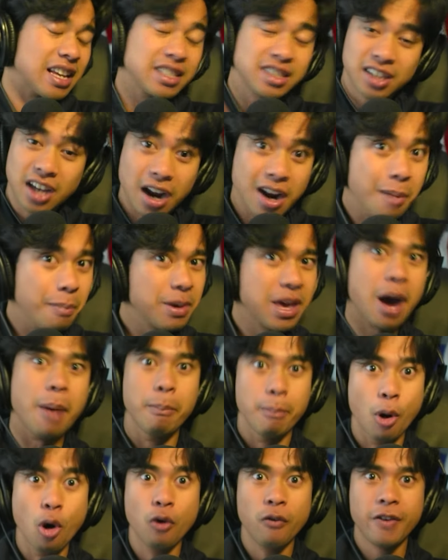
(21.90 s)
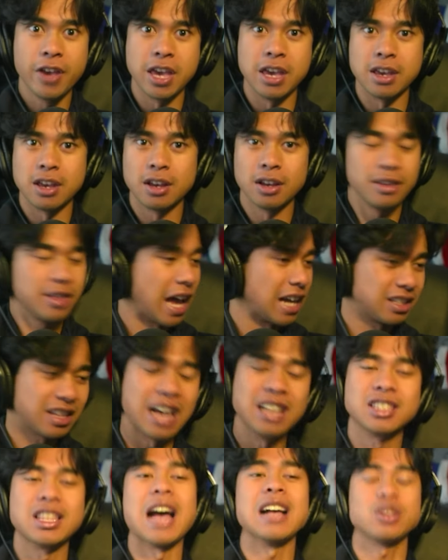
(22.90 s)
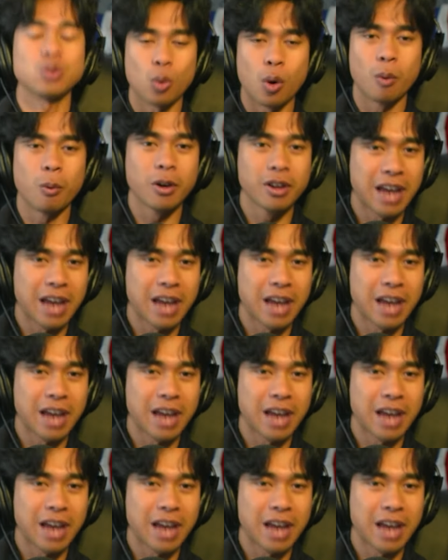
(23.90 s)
It's gonna be a movie. That's what we're